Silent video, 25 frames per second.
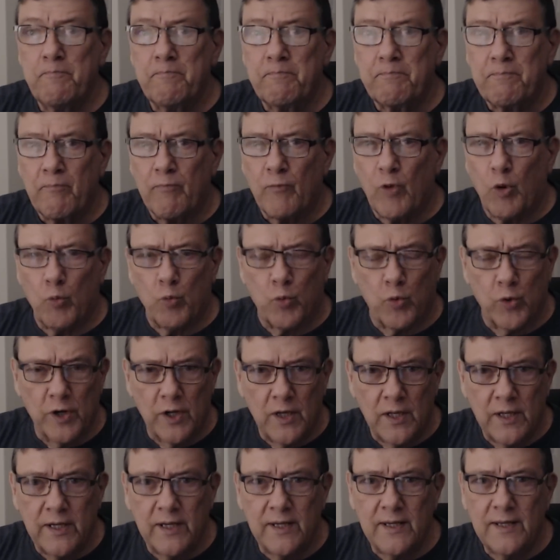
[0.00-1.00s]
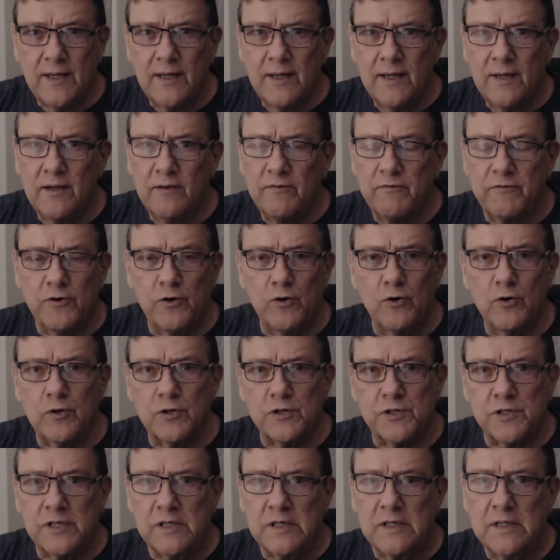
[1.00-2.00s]
Really,
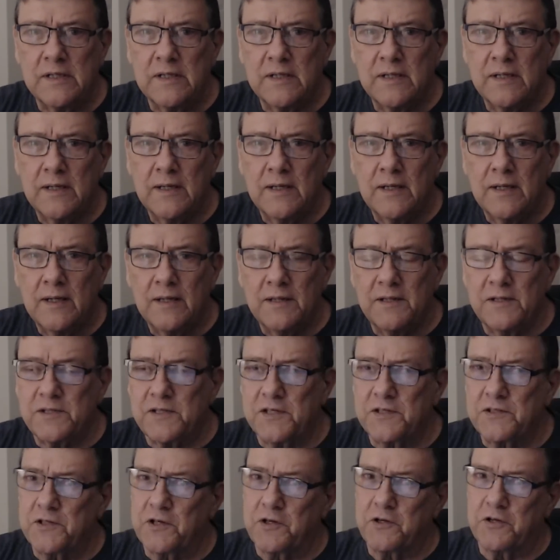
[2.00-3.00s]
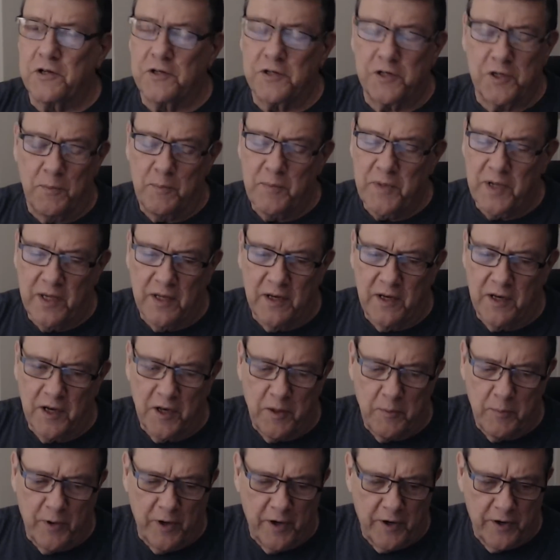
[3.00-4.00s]
folks? This isn't to demean
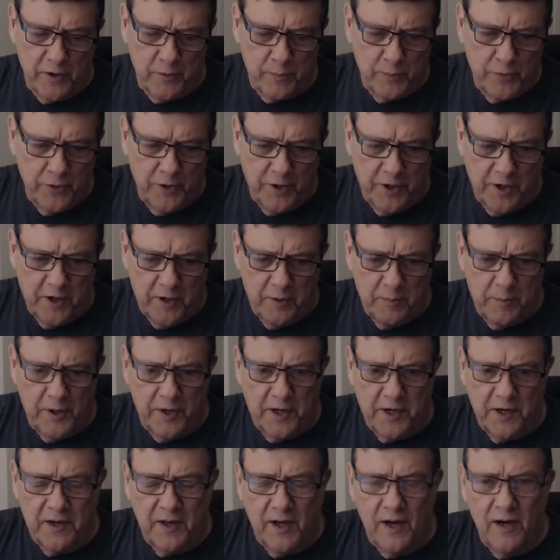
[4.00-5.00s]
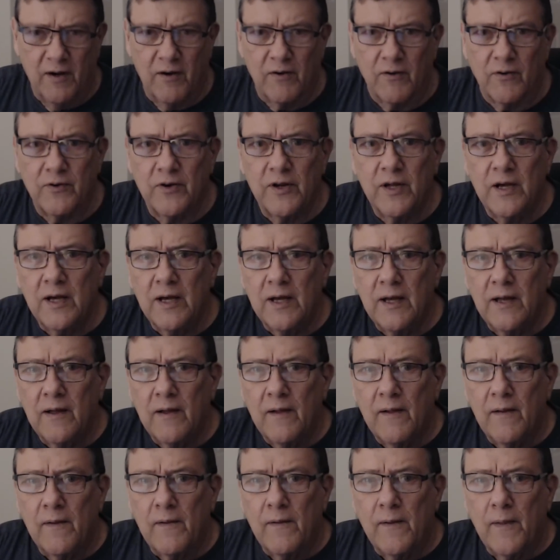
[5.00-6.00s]
anybody or put anybody down.
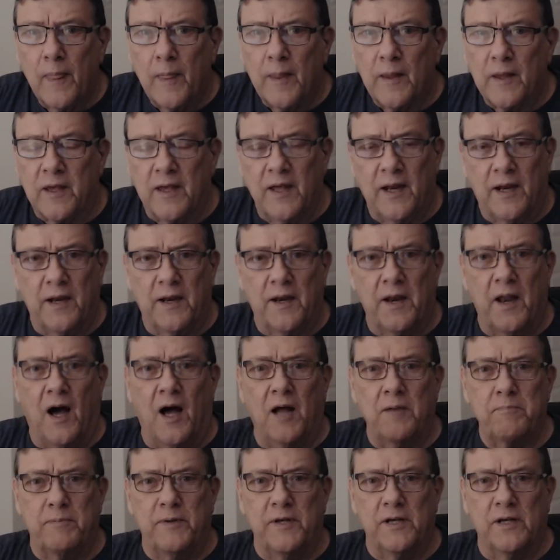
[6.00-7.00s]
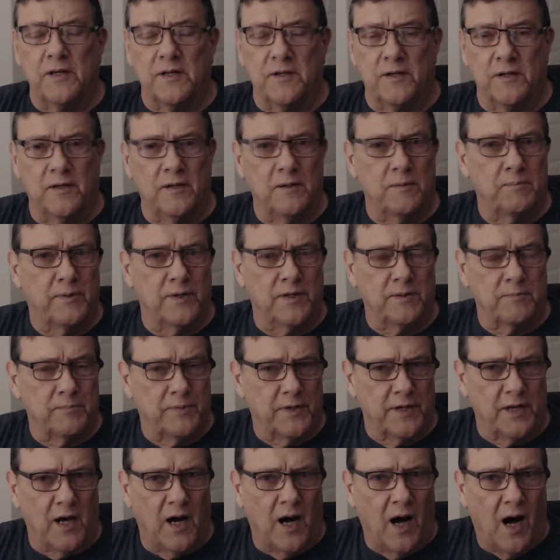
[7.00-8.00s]
Can it not be
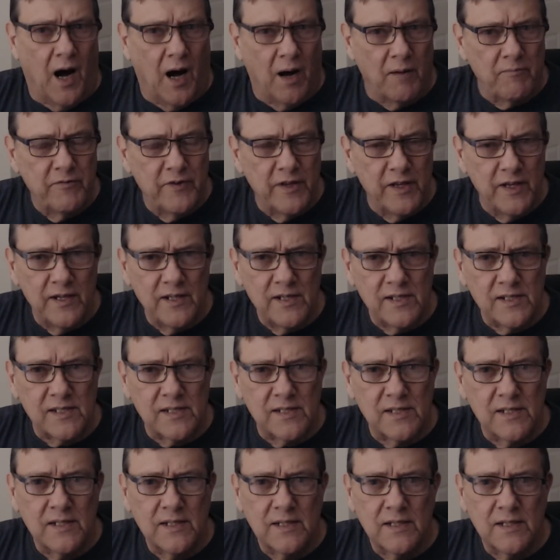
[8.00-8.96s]
but obvious?